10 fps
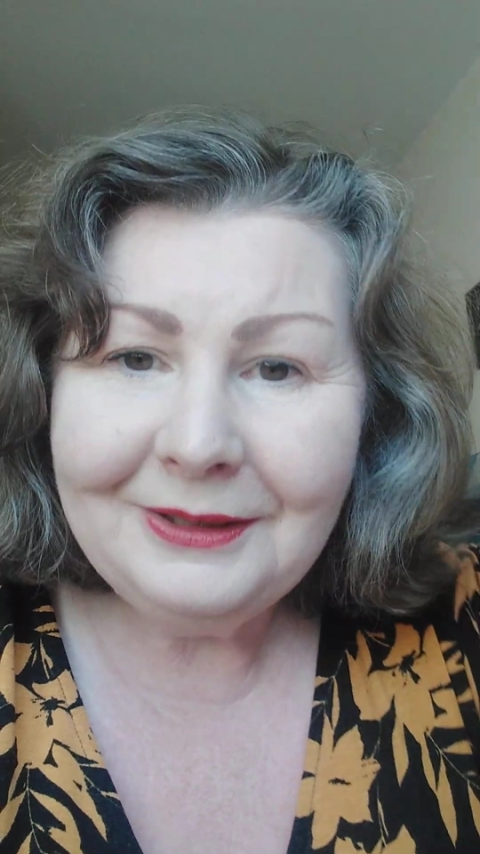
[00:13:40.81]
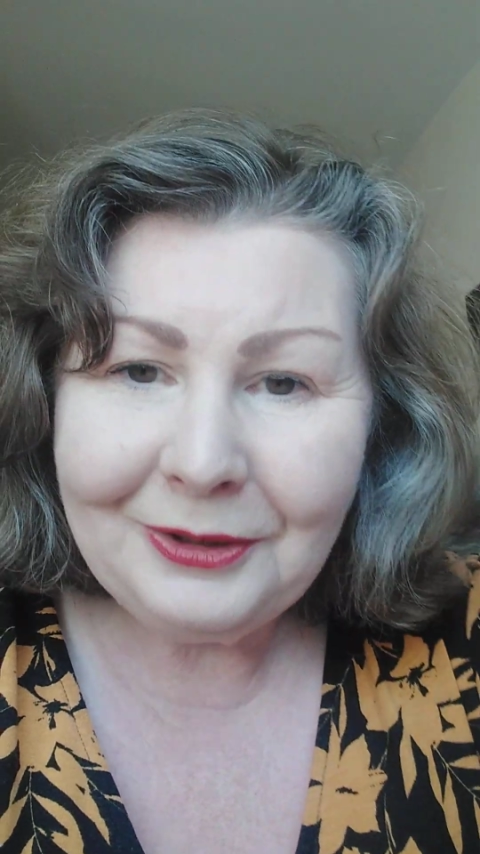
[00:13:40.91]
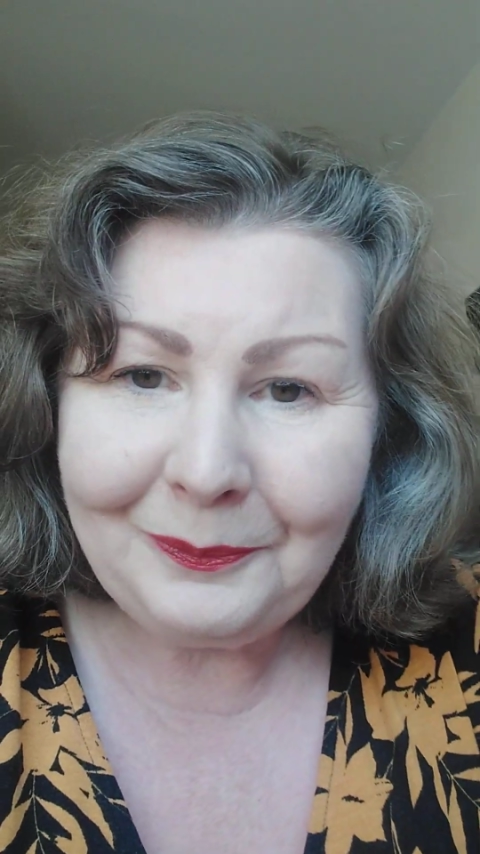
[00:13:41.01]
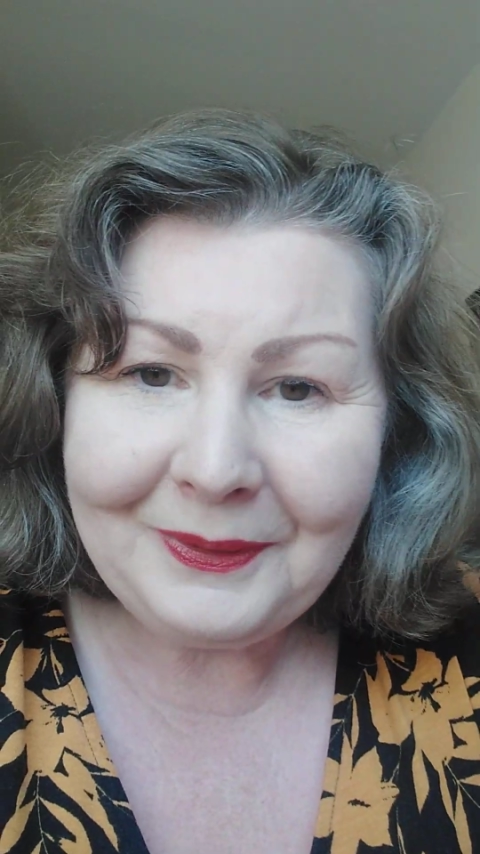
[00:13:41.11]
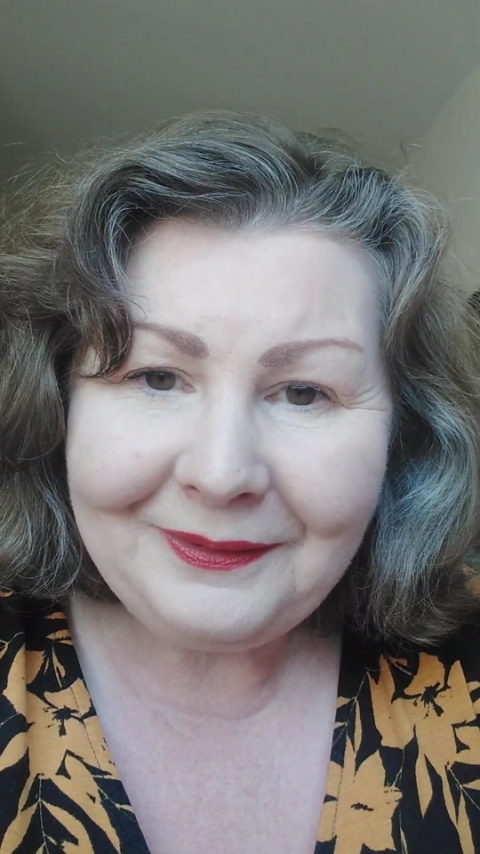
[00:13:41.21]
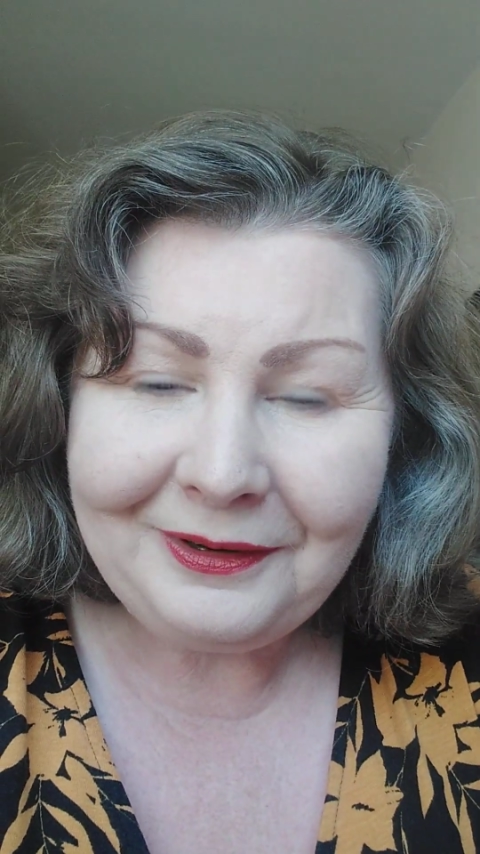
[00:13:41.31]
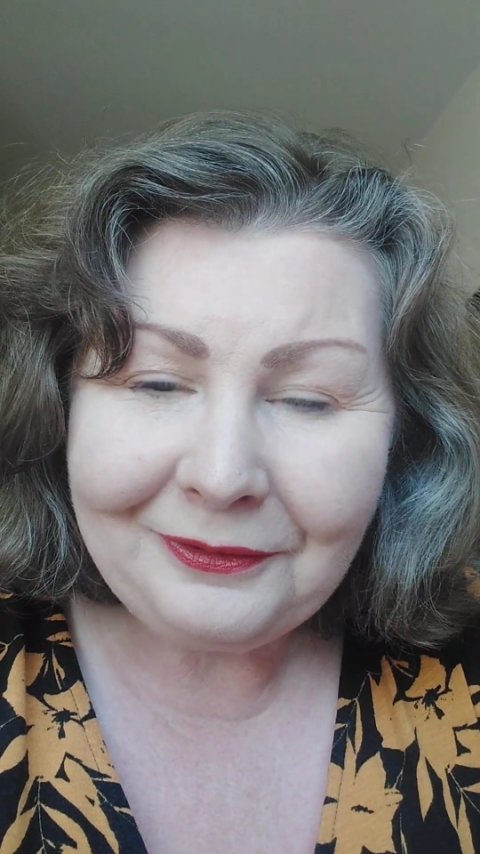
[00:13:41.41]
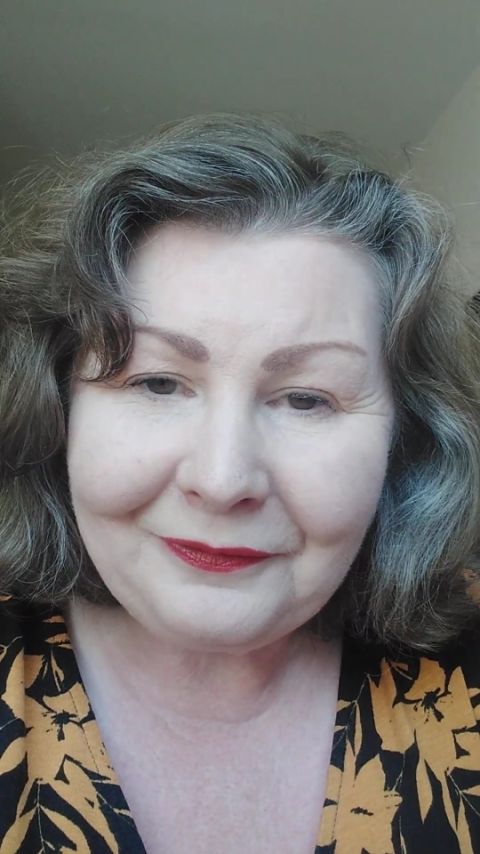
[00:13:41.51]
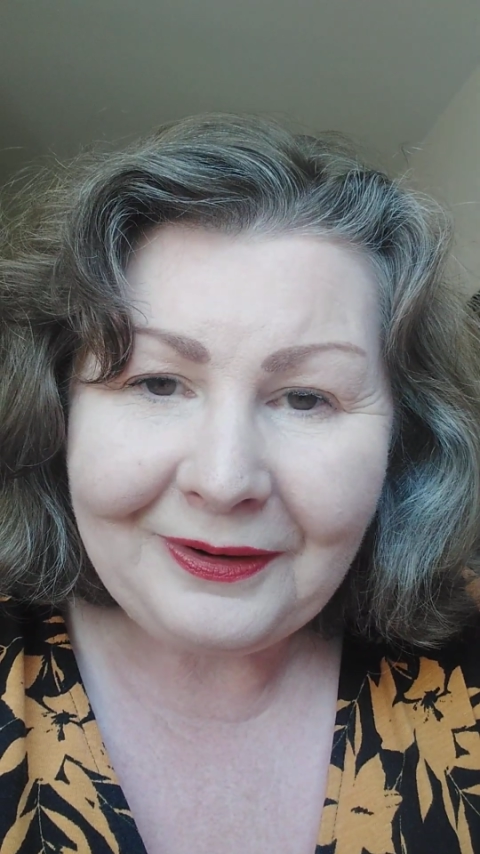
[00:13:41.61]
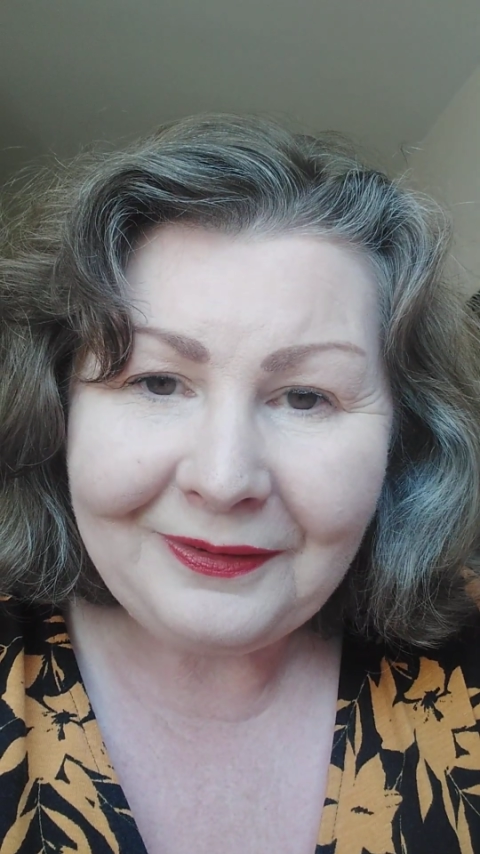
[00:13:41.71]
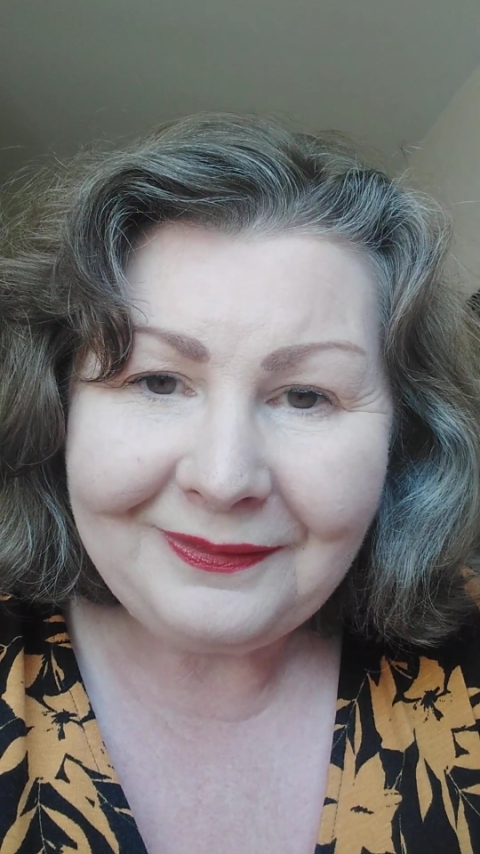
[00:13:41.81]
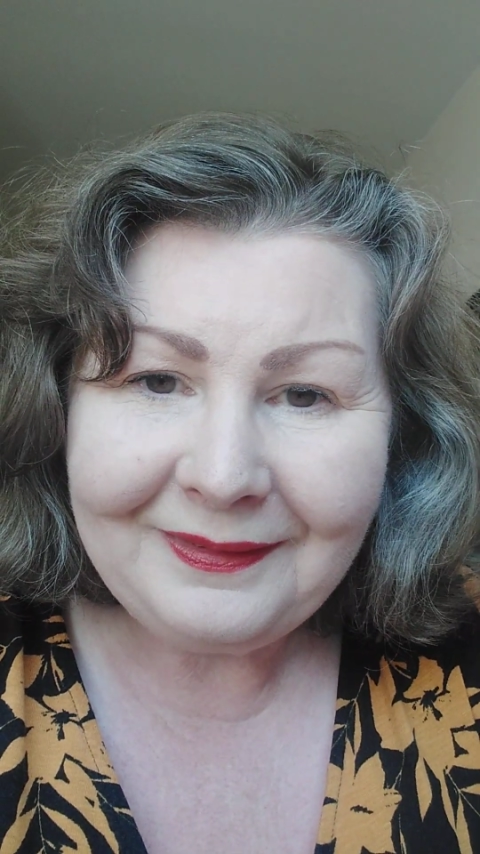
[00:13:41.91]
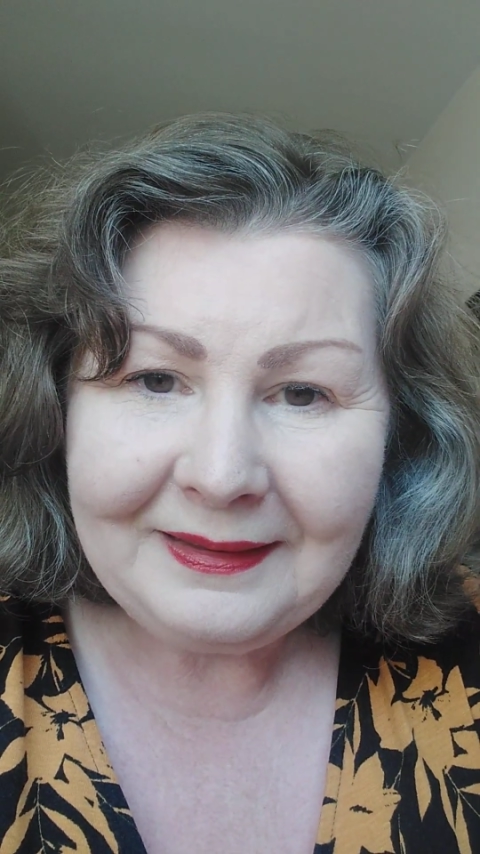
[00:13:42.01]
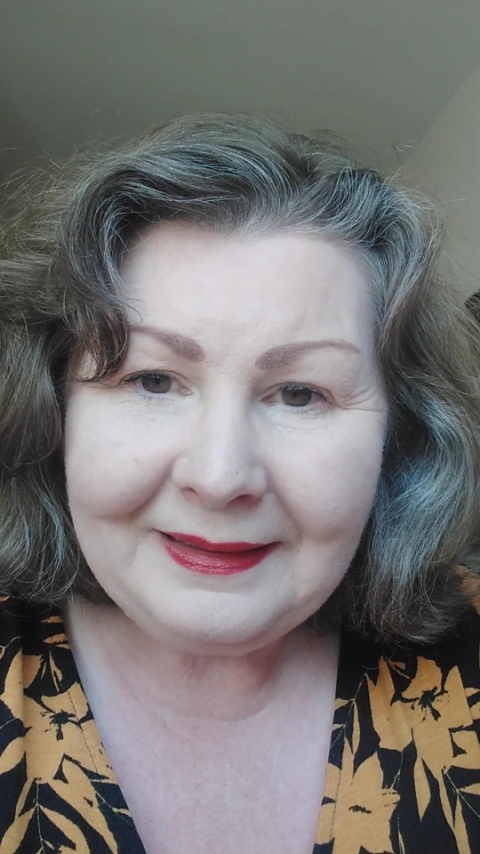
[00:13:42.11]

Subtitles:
up into the universe.